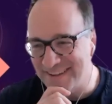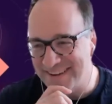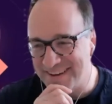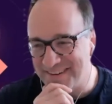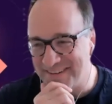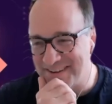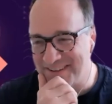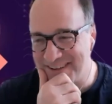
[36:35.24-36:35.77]

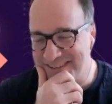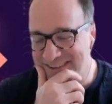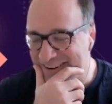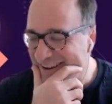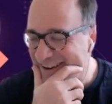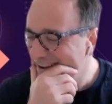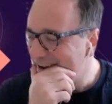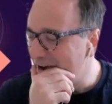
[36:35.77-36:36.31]
kind of interesting.
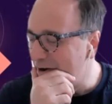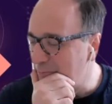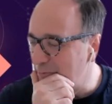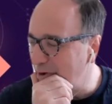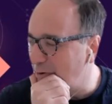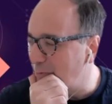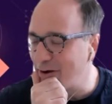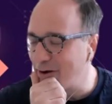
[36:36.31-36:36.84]
We
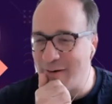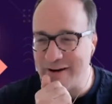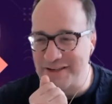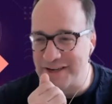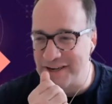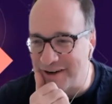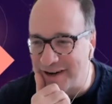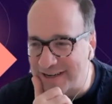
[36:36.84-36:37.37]
got one
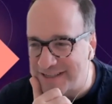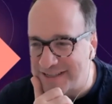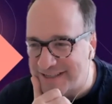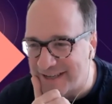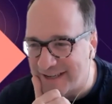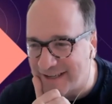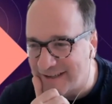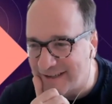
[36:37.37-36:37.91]
question here I can
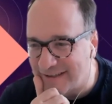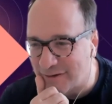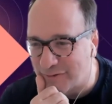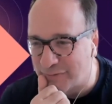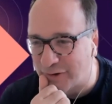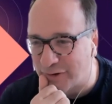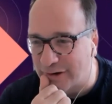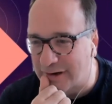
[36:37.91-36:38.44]
see so
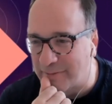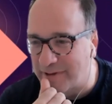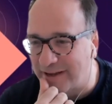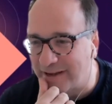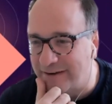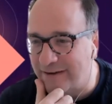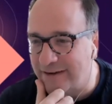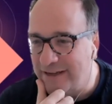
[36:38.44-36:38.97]
far coming
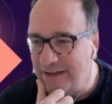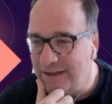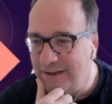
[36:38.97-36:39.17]
in.